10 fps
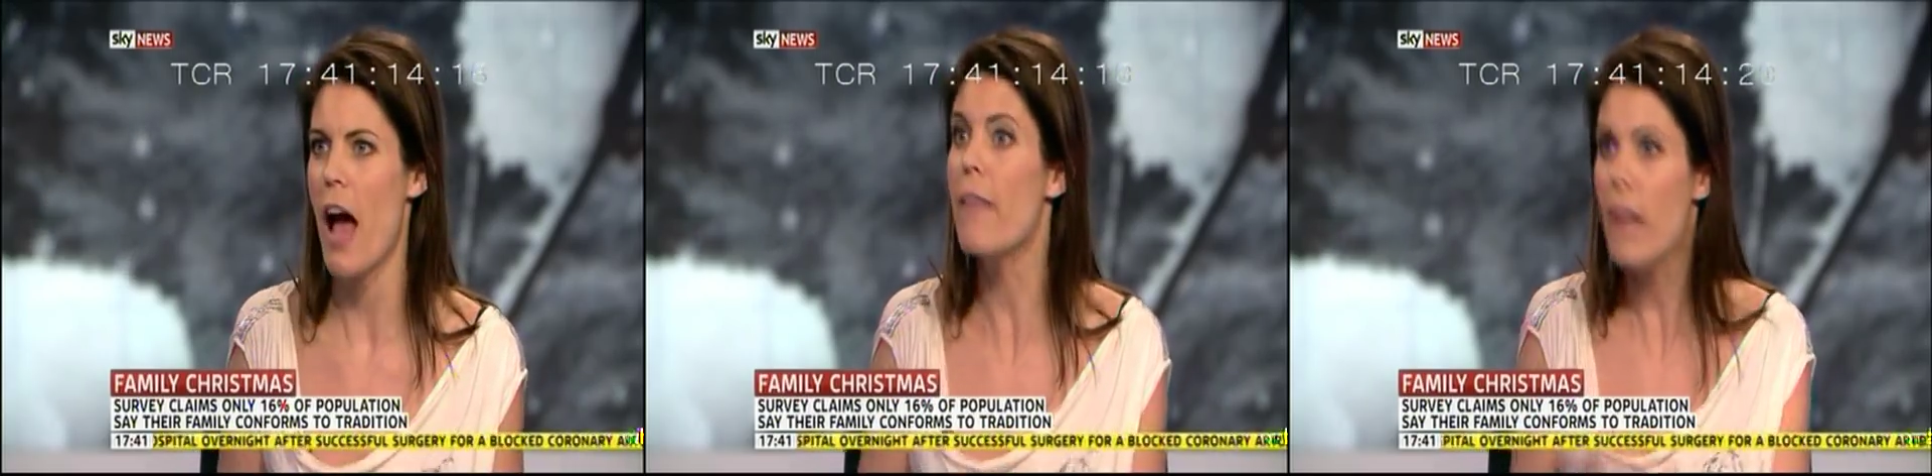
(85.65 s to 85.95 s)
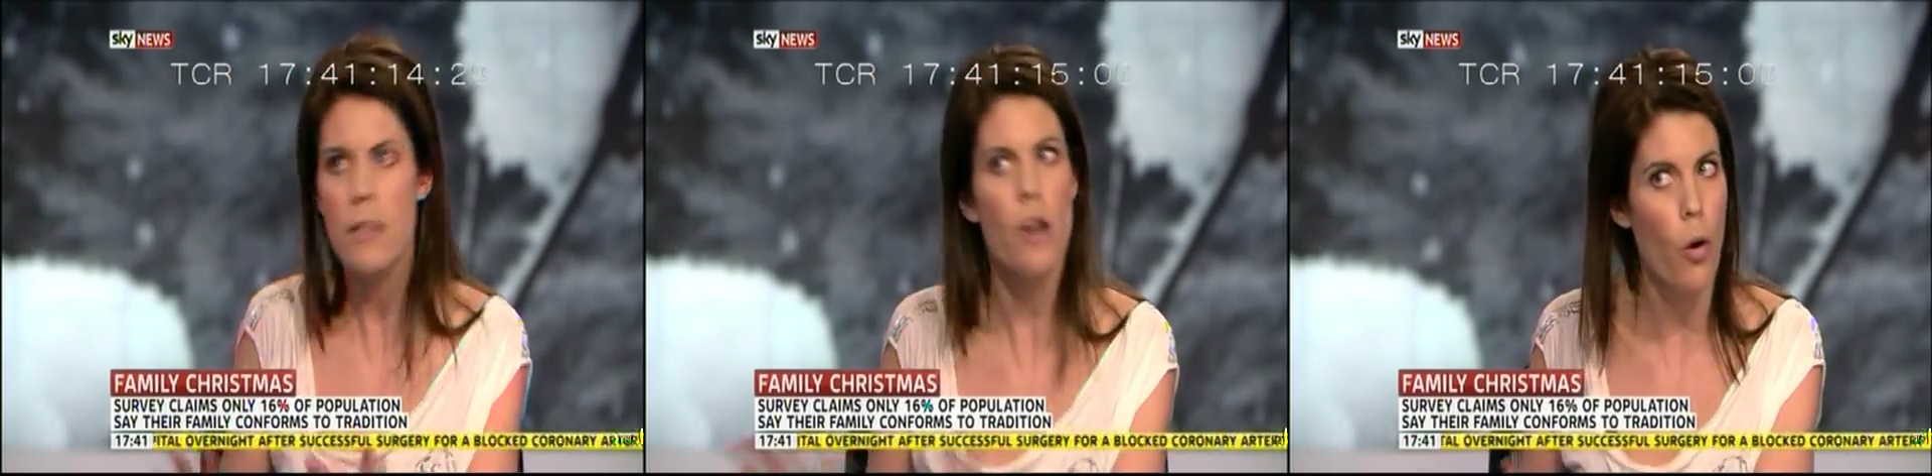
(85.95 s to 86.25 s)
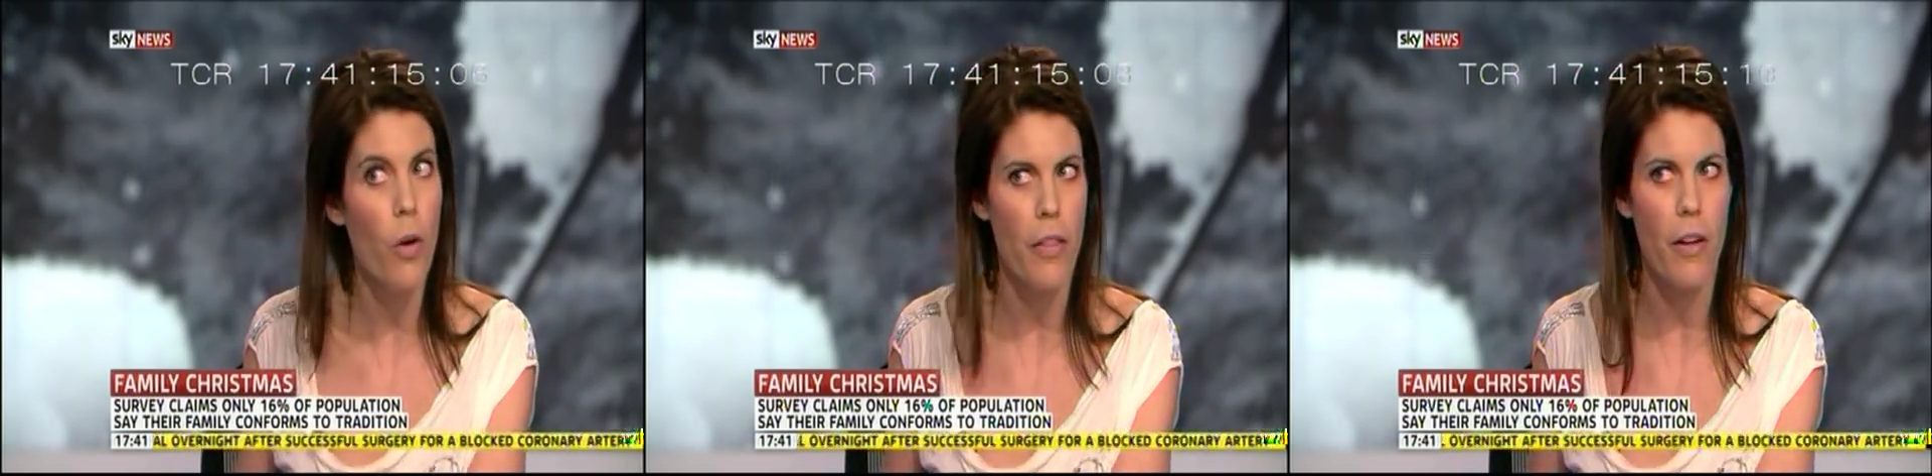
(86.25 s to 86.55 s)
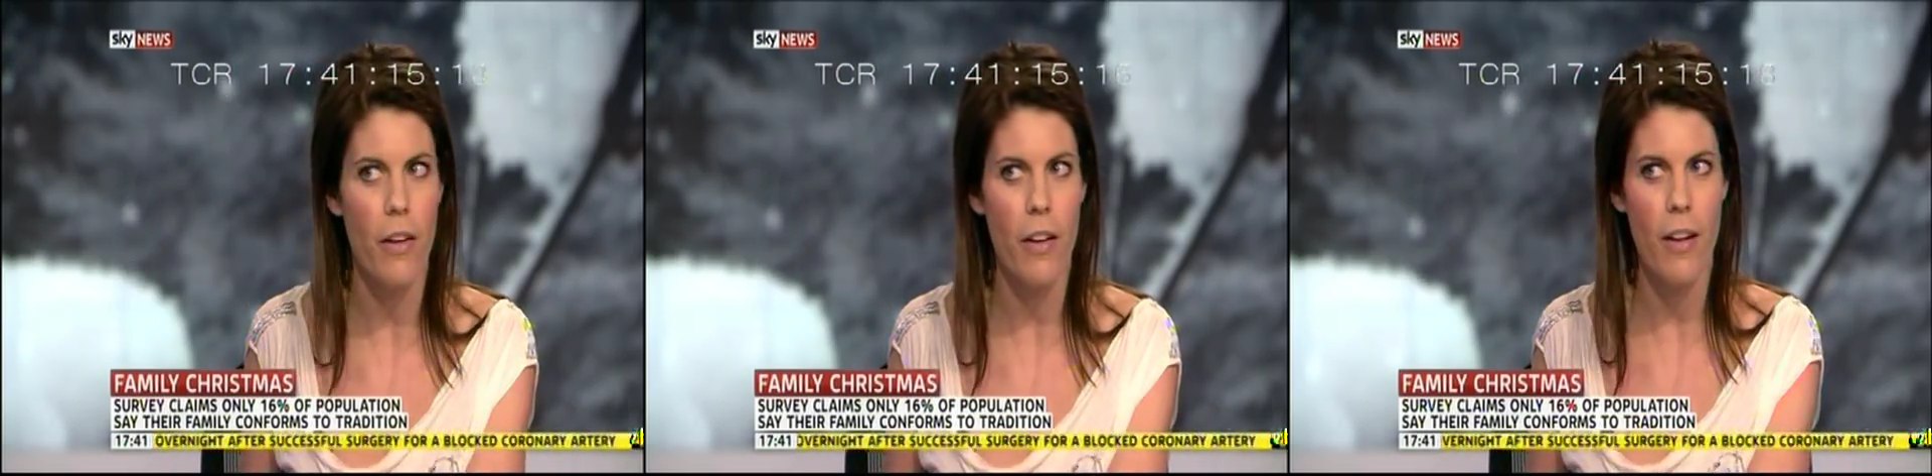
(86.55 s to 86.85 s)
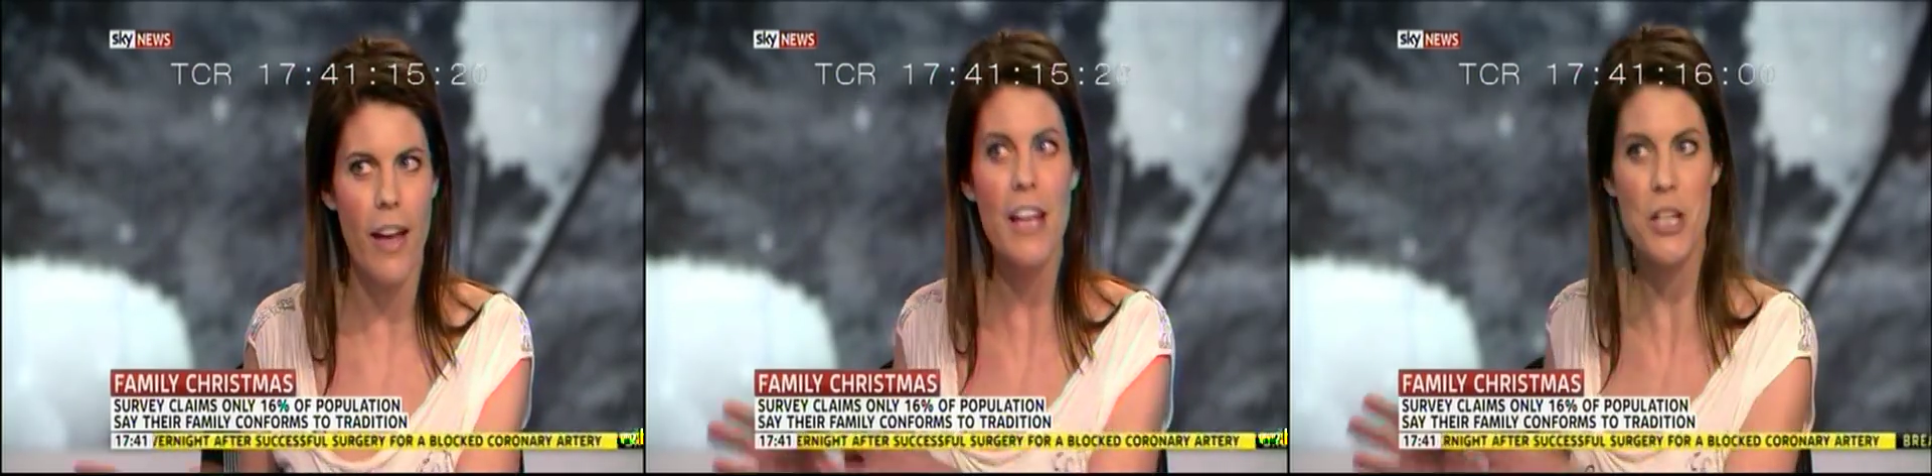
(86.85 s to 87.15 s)
and that's a whole other
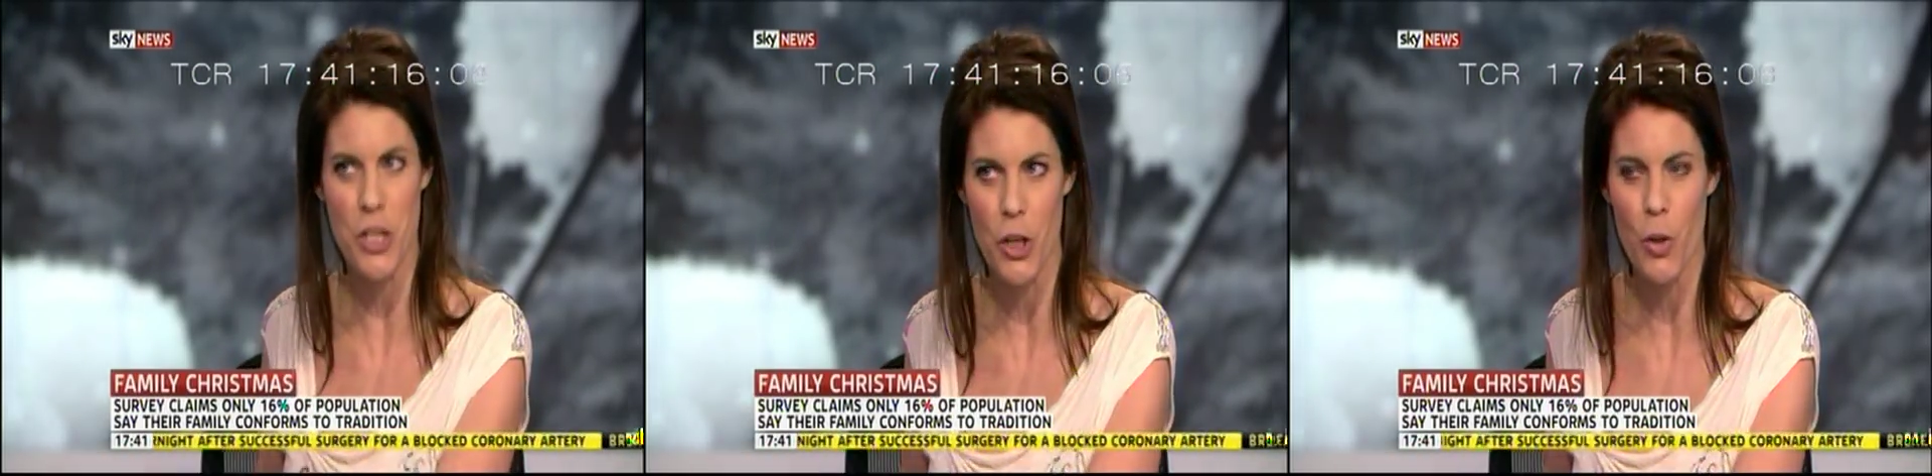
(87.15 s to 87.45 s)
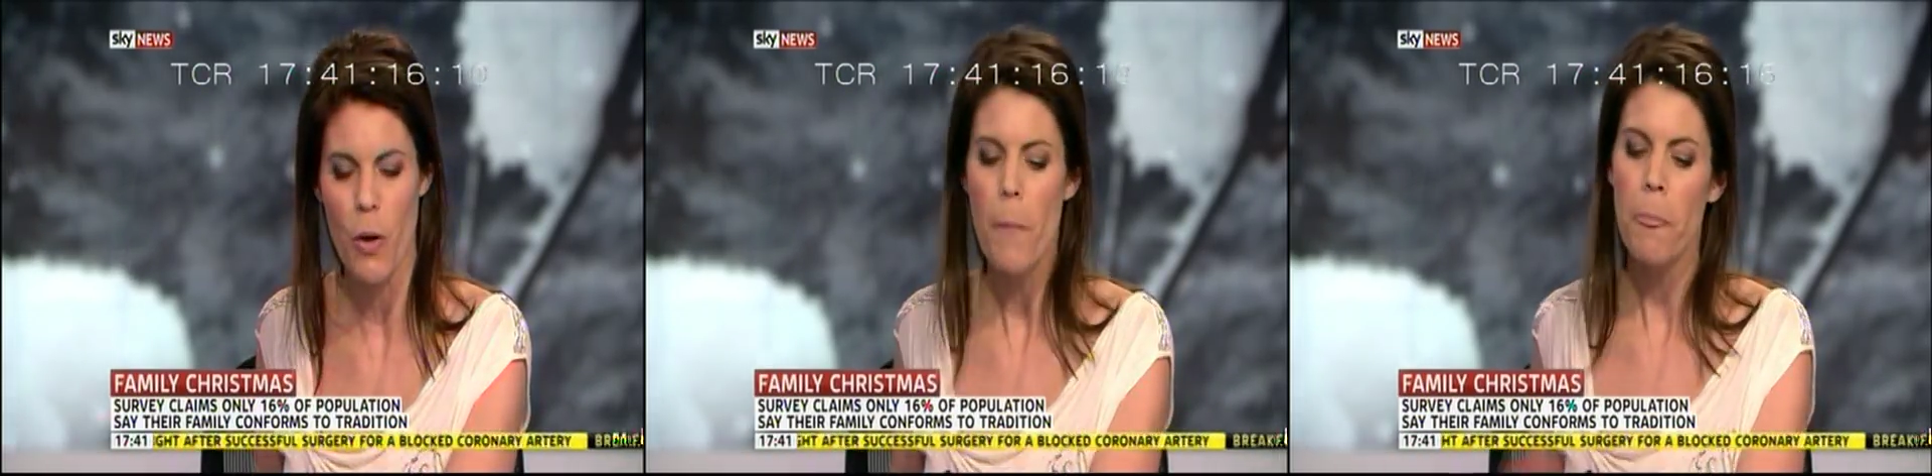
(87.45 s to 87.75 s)
issue